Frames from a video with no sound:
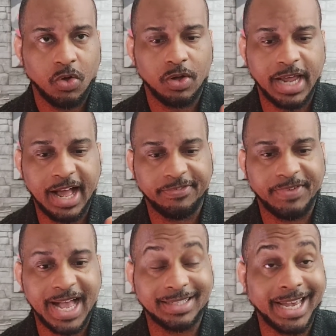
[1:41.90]
on how
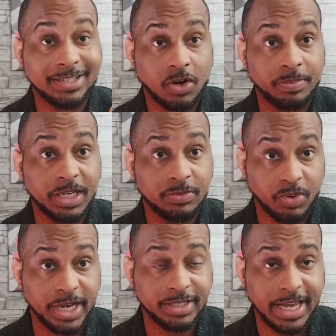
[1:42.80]
fast XRP's
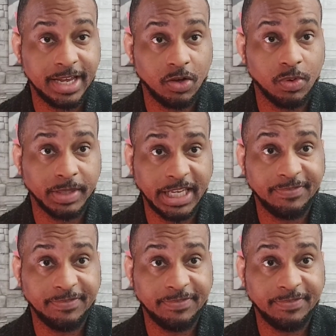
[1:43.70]
price can go up,